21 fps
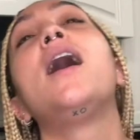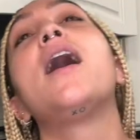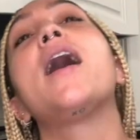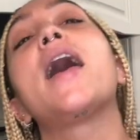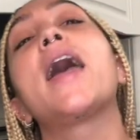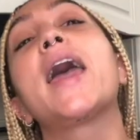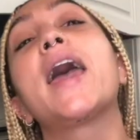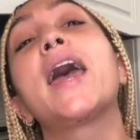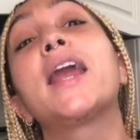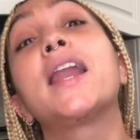
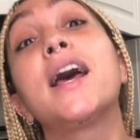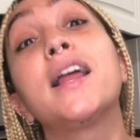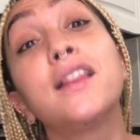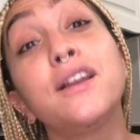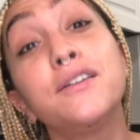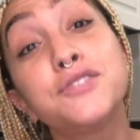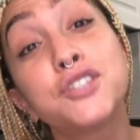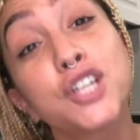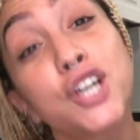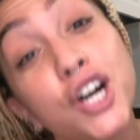And I
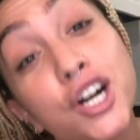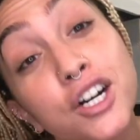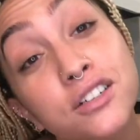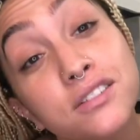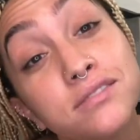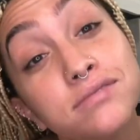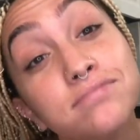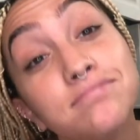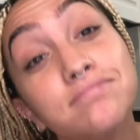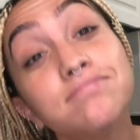love to cook,
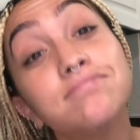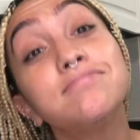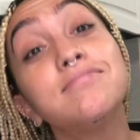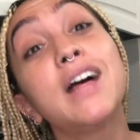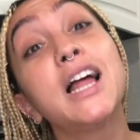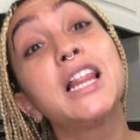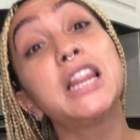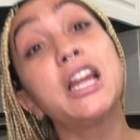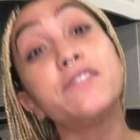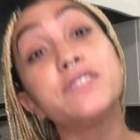
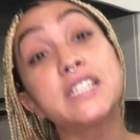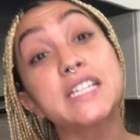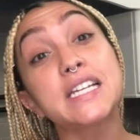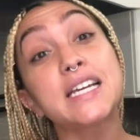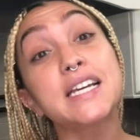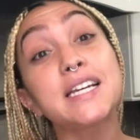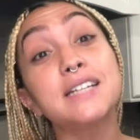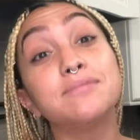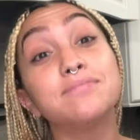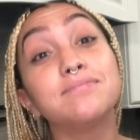love to
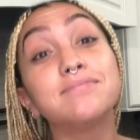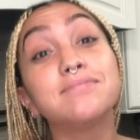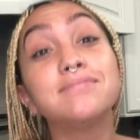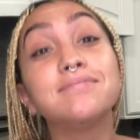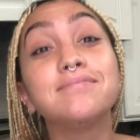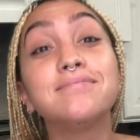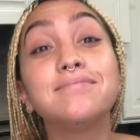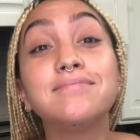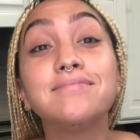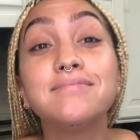eat.
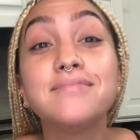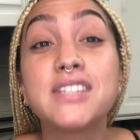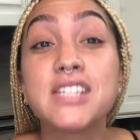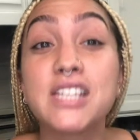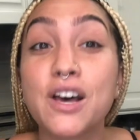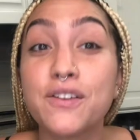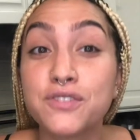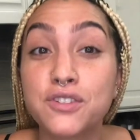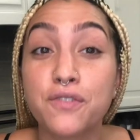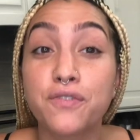
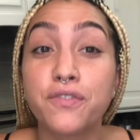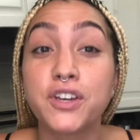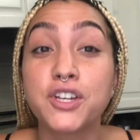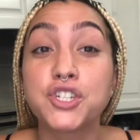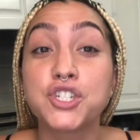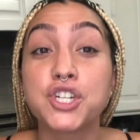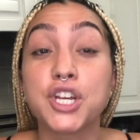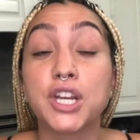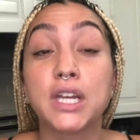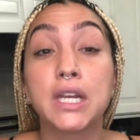
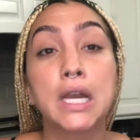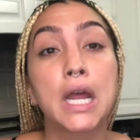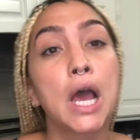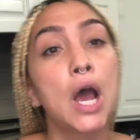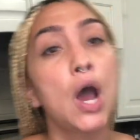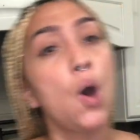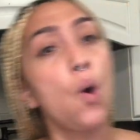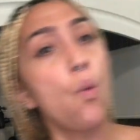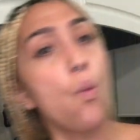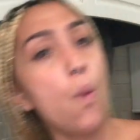Self-sufficient.
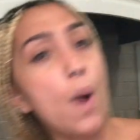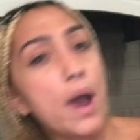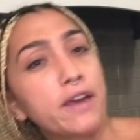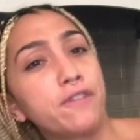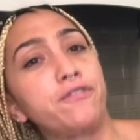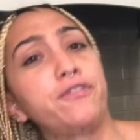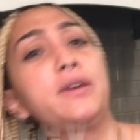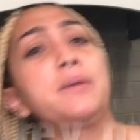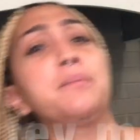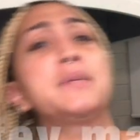
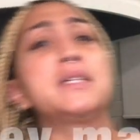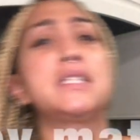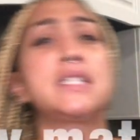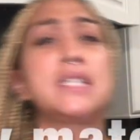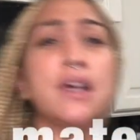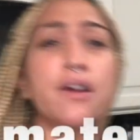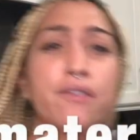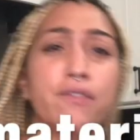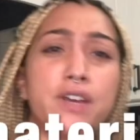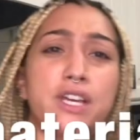Wifey
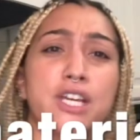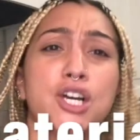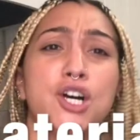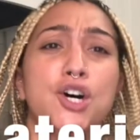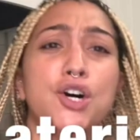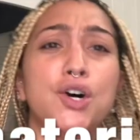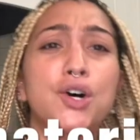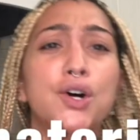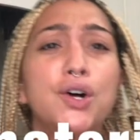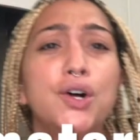
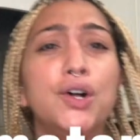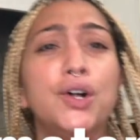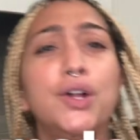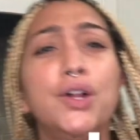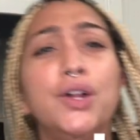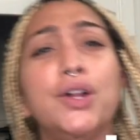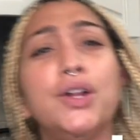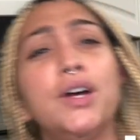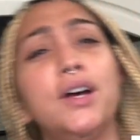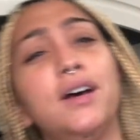
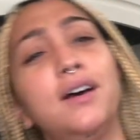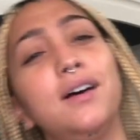material.